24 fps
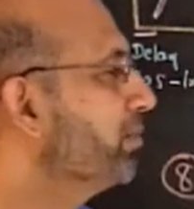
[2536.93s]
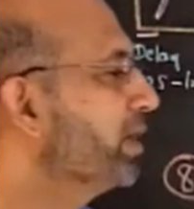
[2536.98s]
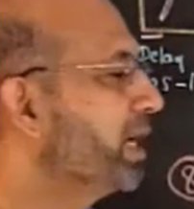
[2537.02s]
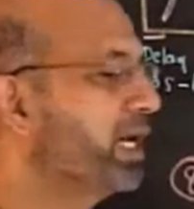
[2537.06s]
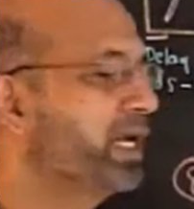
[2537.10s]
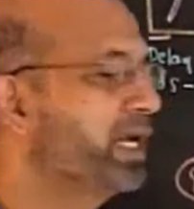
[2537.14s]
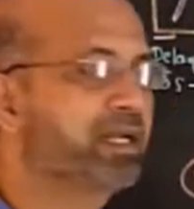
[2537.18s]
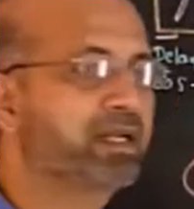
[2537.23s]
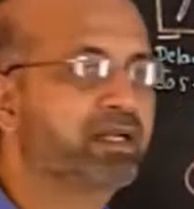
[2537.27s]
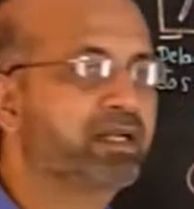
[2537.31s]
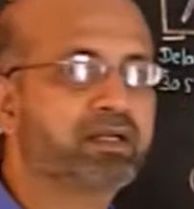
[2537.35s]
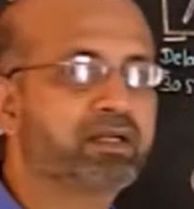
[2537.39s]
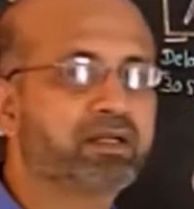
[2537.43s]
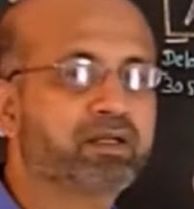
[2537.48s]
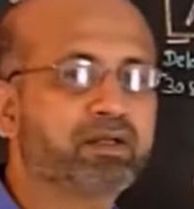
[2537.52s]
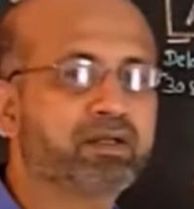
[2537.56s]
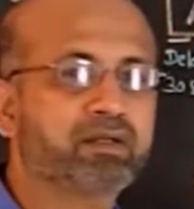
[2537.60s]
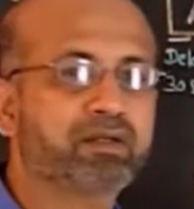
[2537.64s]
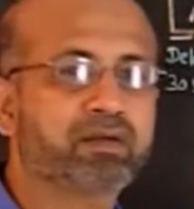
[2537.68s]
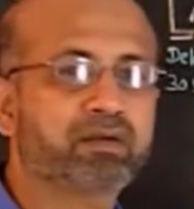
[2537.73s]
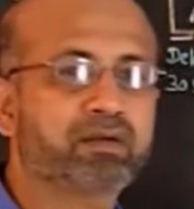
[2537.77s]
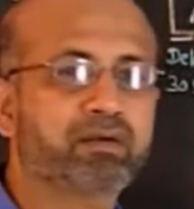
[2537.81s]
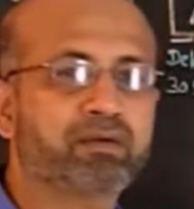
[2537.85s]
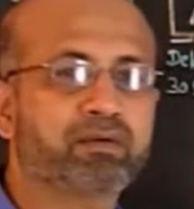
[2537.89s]
made
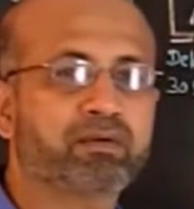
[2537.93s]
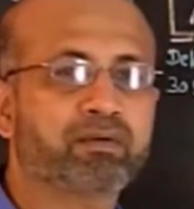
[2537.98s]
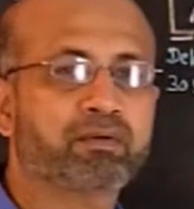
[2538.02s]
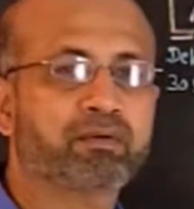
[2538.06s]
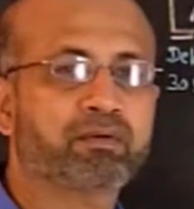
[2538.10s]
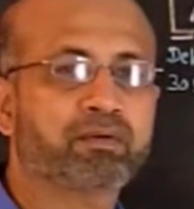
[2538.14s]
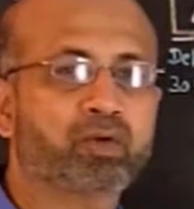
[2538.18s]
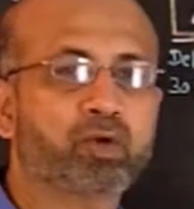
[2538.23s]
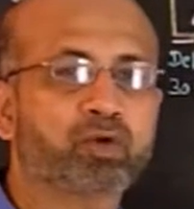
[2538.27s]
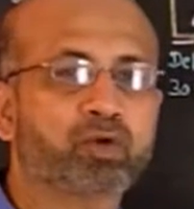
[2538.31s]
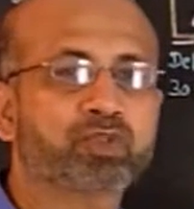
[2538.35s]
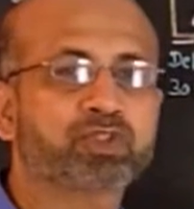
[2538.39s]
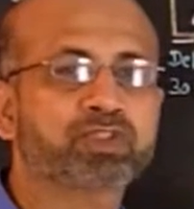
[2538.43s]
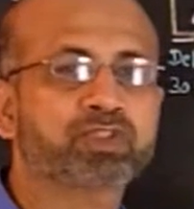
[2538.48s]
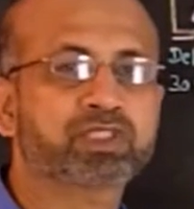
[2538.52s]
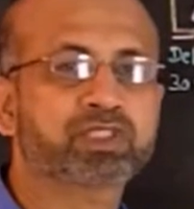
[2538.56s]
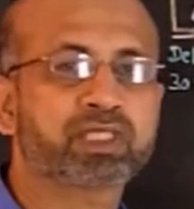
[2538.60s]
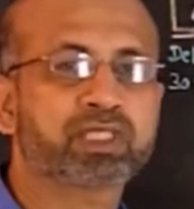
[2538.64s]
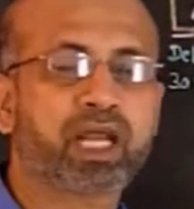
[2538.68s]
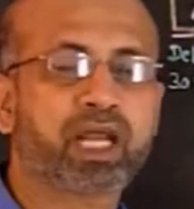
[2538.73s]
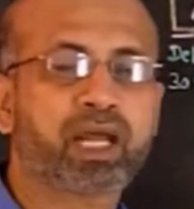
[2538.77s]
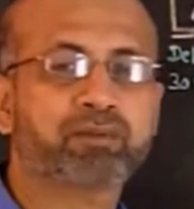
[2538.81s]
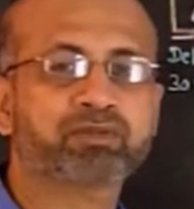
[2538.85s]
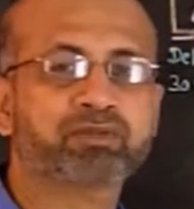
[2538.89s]
those
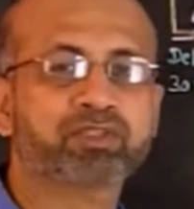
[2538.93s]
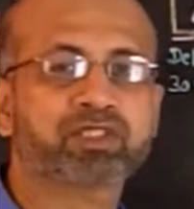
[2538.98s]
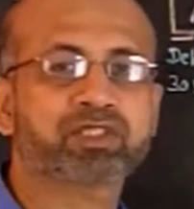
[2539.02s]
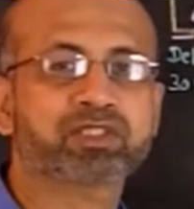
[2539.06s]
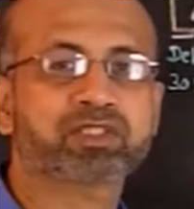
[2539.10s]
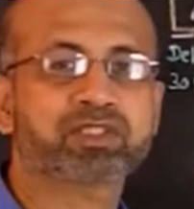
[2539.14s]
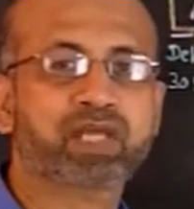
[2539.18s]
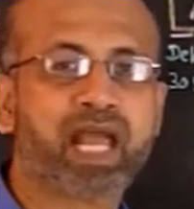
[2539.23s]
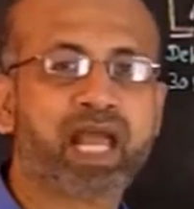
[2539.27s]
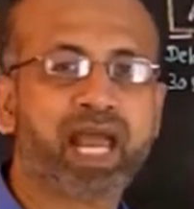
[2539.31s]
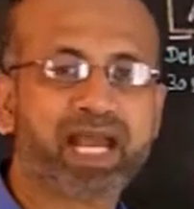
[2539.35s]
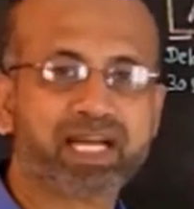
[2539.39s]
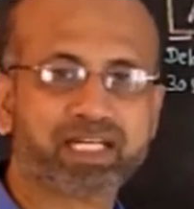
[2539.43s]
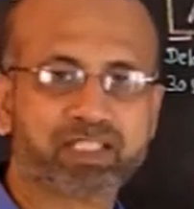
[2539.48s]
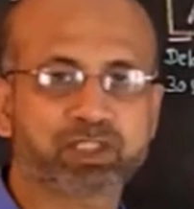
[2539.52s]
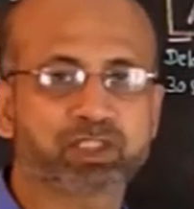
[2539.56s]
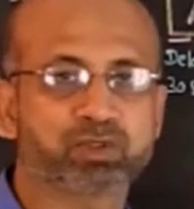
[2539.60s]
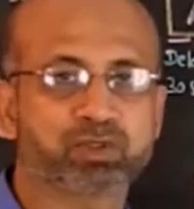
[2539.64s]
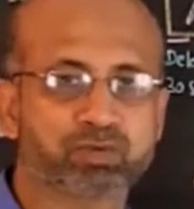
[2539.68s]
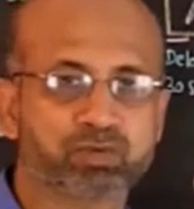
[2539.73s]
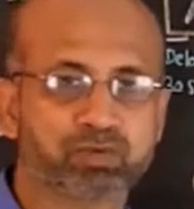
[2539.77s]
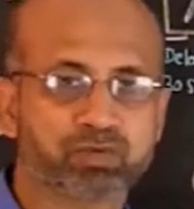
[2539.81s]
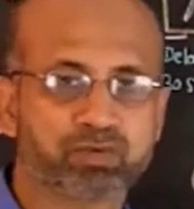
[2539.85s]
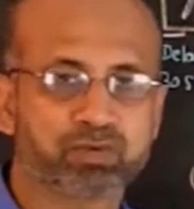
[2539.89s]
synapses
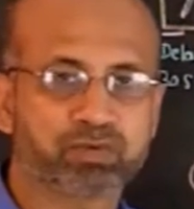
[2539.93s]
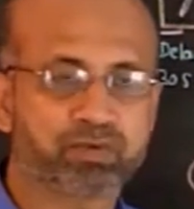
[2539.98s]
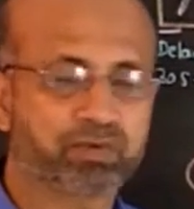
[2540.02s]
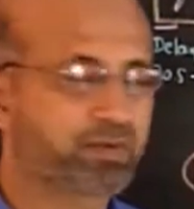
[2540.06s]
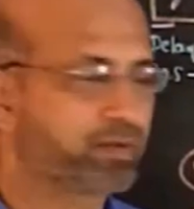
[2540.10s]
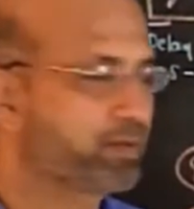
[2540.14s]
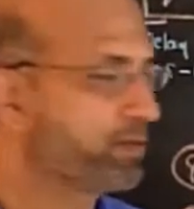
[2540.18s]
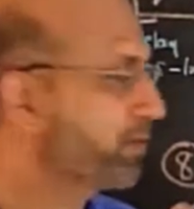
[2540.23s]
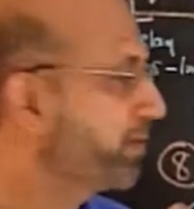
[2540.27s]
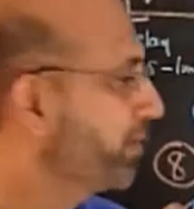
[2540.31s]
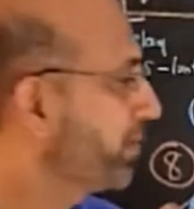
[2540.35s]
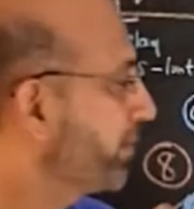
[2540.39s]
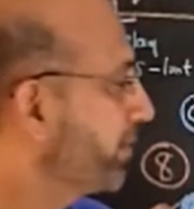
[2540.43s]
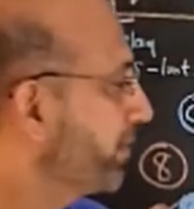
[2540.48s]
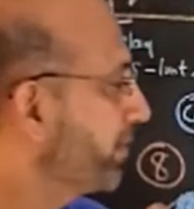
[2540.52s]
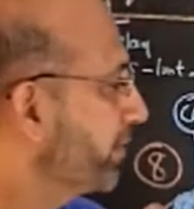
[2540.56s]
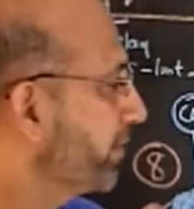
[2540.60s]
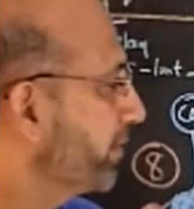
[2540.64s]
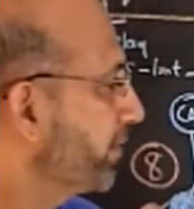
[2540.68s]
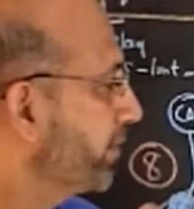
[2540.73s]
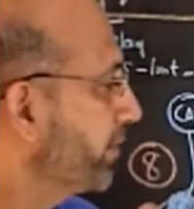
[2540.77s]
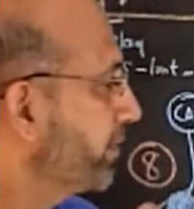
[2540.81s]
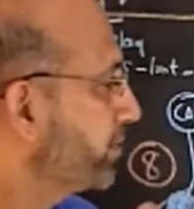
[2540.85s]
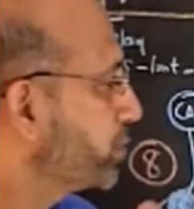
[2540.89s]
active.
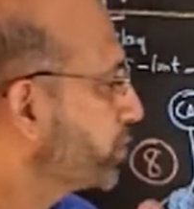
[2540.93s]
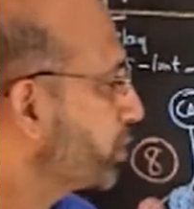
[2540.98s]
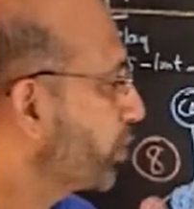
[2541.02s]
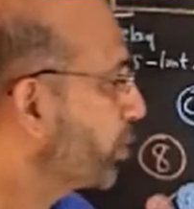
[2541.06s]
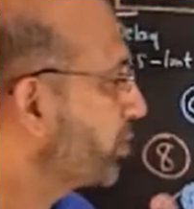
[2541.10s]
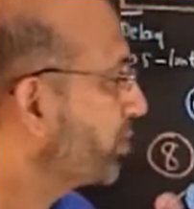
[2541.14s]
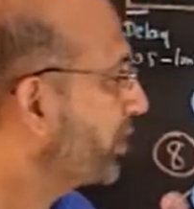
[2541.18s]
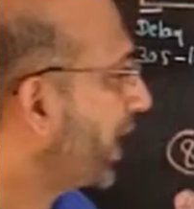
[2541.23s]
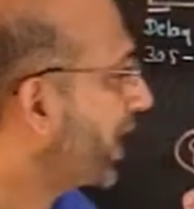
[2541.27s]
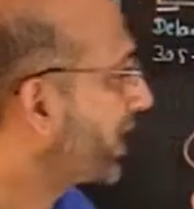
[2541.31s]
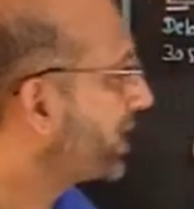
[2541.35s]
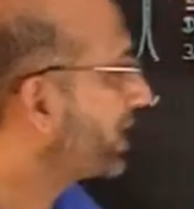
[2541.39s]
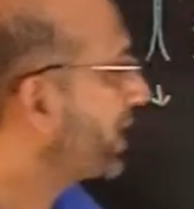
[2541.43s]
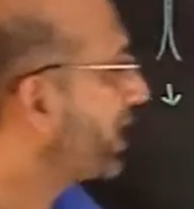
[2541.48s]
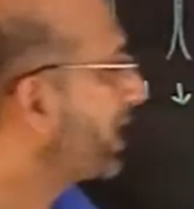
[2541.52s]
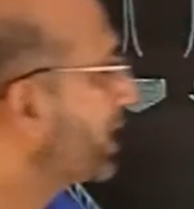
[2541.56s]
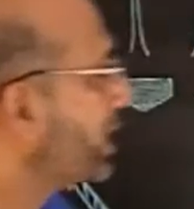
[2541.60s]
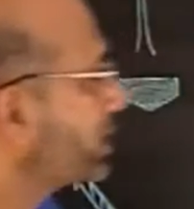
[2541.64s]
So that